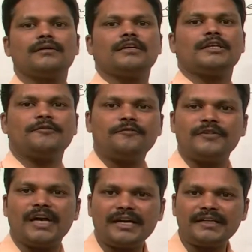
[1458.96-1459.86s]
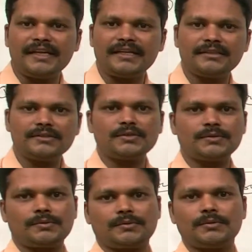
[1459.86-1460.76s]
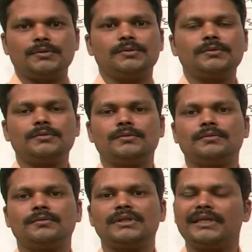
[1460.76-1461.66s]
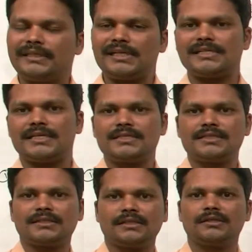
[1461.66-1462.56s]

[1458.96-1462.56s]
if we are taking two integers,